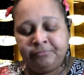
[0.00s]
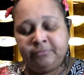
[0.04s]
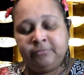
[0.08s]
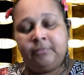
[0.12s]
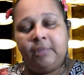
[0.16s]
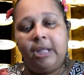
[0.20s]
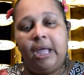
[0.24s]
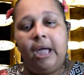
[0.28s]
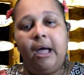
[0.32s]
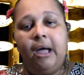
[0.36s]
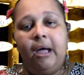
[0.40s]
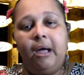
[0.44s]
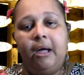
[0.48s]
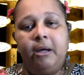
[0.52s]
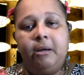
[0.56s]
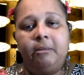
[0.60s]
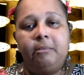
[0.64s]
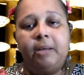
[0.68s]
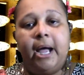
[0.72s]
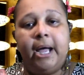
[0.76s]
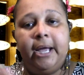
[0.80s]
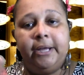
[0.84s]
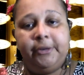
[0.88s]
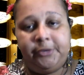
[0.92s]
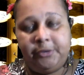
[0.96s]

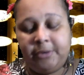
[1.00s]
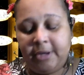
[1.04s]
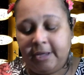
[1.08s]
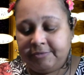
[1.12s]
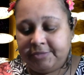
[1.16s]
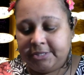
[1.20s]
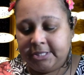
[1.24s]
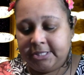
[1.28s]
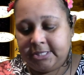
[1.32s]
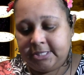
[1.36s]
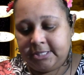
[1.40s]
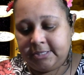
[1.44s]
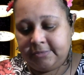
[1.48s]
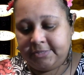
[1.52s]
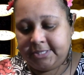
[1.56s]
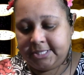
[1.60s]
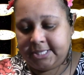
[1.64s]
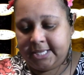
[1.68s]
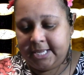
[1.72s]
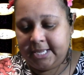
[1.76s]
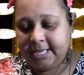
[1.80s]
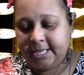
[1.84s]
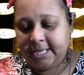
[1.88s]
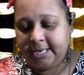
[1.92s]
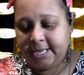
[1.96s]
I do have sensitive
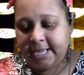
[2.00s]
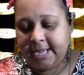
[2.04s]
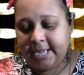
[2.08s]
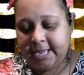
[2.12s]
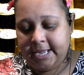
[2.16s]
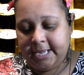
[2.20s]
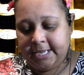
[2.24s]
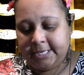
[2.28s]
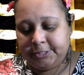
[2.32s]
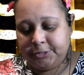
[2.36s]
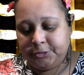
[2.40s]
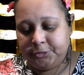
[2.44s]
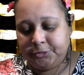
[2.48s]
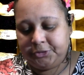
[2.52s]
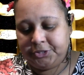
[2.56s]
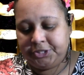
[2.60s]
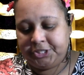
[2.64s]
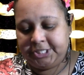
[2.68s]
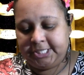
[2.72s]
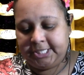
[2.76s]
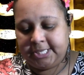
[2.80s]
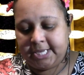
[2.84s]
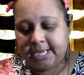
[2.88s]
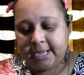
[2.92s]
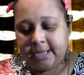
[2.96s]
skin, and
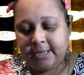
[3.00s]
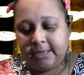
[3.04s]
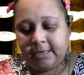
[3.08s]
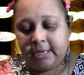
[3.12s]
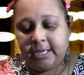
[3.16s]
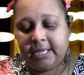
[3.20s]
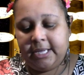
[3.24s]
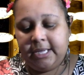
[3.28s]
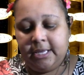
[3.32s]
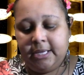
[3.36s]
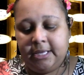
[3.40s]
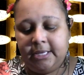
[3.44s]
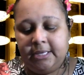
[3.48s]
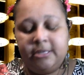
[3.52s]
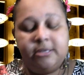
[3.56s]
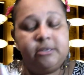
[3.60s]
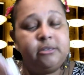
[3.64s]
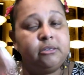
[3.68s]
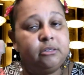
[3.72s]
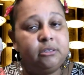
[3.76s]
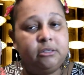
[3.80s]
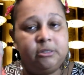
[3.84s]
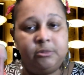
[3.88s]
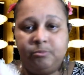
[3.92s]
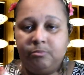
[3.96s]
Neutrogena
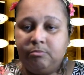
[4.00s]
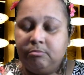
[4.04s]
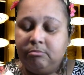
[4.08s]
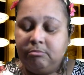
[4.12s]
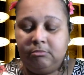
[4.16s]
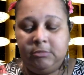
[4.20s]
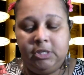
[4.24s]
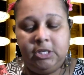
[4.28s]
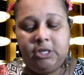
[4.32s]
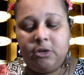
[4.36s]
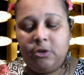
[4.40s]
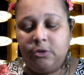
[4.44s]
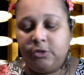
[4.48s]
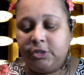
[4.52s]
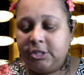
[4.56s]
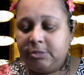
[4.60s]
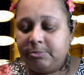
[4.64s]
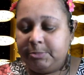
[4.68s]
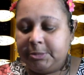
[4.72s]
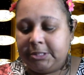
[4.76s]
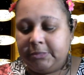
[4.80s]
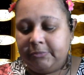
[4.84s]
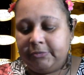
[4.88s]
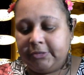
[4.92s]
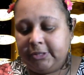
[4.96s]
is, you know,
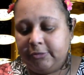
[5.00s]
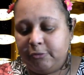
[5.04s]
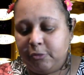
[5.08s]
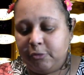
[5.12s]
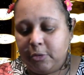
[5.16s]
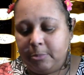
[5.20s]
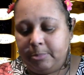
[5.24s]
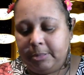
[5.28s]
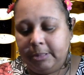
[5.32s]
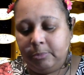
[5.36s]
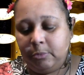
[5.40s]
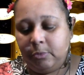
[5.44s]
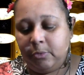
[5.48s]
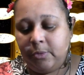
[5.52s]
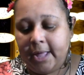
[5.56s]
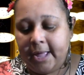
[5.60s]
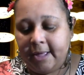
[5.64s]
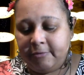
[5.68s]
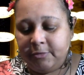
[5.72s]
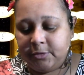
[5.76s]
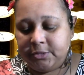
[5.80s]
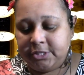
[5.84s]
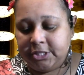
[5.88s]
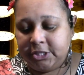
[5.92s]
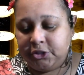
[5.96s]
specifically for people who have
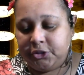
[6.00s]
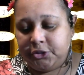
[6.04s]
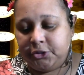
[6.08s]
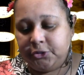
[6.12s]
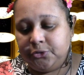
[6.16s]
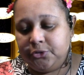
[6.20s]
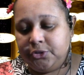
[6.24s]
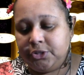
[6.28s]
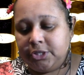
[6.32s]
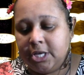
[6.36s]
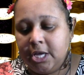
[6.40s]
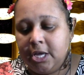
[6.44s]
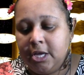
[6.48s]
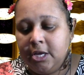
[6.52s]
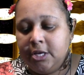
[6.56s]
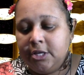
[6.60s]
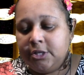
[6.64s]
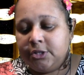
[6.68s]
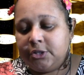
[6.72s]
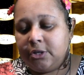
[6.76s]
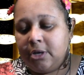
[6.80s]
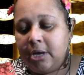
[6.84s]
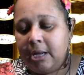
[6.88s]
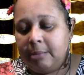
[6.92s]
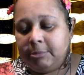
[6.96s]
those issues.
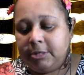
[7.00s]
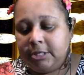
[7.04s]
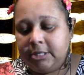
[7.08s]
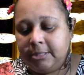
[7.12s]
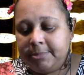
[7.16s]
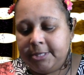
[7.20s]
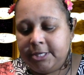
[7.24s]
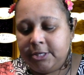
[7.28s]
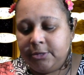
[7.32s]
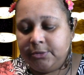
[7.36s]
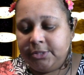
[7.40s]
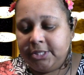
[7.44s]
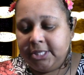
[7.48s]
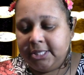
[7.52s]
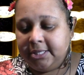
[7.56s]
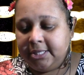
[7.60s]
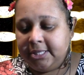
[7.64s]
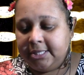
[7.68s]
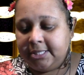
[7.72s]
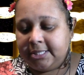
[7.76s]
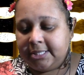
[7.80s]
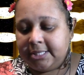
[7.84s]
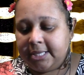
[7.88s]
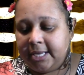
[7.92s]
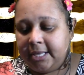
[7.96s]
So I'm going to be using the
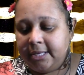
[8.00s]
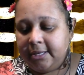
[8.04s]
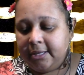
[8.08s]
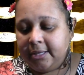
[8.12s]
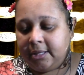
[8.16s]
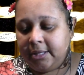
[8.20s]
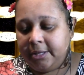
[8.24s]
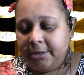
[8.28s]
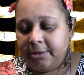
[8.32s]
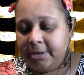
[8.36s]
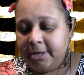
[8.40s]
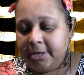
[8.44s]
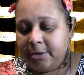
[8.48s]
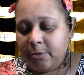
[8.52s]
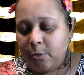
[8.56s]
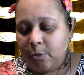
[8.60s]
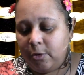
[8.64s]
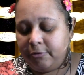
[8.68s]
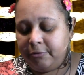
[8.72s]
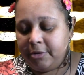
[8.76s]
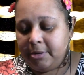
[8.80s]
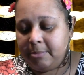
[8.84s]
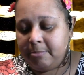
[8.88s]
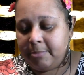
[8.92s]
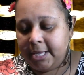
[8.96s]
Skin Clearing
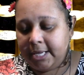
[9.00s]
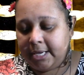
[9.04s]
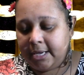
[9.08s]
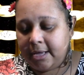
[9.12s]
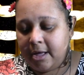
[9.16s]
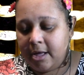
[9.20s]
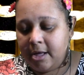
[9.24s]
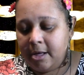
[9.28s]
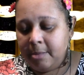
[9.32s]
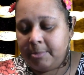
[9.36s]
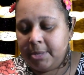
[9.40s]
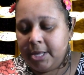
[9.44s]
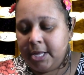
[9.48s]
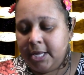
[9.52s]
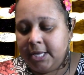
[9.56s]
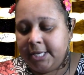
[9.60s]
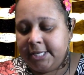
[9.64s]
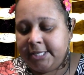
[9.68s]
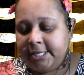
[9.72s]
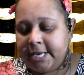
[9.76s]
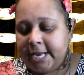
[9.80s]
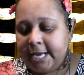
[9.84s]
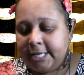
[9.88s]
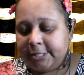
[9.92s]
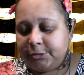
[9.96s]
Oil-Free Makeup
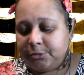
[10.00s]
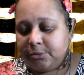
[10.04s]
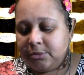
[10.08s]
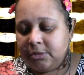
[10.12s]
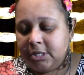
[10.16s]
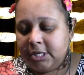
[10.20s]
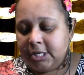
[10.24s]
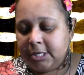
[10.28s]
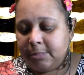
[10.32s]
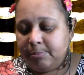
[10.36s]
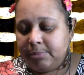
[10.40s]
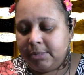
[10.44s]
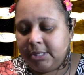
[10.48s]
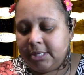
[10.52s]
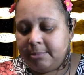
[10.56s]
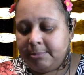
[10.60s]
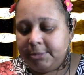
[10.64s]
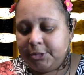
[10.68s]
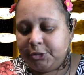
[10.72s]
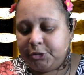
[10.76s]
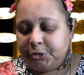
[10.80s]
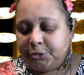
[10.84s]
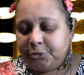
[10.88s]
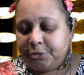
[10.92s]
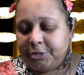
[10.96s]
Natural Look
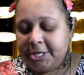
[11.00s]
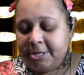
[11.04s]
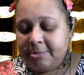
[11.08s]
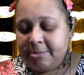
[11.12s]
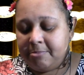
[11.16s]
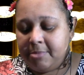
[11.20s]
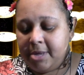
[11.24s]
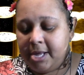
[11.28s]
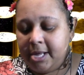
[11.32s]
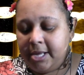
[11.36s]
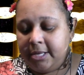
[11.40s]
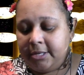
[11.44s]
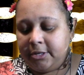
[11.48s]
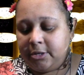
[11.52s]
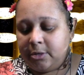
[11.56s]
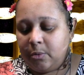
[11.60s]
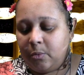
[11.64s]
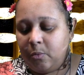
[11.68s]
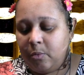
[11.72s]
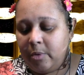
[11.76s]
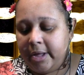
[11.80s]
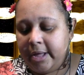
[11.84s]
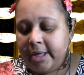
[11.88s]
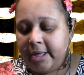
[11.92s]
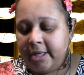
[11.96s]
Blemish Treatment
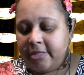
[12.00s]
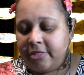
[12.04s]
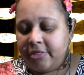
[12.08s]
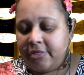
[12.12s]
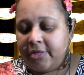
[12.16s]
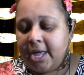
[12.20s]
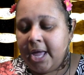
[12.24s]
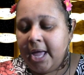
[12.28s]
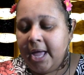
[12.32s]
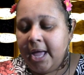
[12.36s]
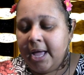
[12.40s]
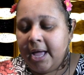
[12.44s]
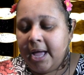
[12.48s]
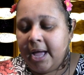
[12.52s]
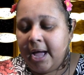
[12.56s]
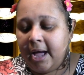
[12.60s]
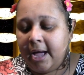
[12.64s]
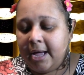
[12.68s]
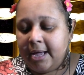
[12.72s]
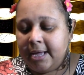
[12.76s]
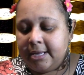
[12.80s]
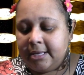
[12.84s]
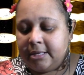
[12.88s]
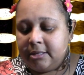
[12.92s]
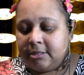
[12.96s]
with
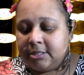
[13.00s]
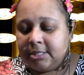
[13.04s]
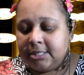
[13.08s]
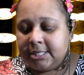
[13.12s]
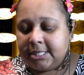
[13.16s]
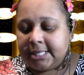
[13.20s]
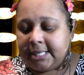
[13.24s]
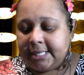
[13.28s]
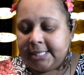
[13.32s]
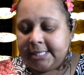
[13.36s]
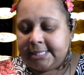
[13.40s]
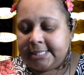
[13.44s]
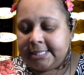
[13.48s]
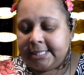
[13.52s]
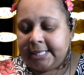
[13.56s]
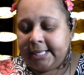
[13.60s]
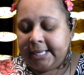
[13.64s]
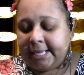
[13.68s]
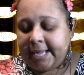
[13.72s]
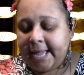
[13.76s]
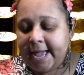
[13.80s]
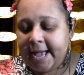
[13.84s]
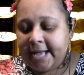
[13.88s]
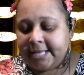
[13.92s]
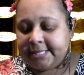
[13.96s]

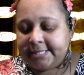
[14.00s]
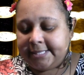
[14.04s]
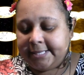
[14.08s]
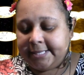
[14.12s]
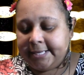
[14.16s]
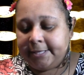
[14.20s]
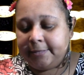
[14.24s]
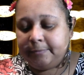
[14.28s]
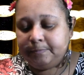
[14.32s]
salicylic acid.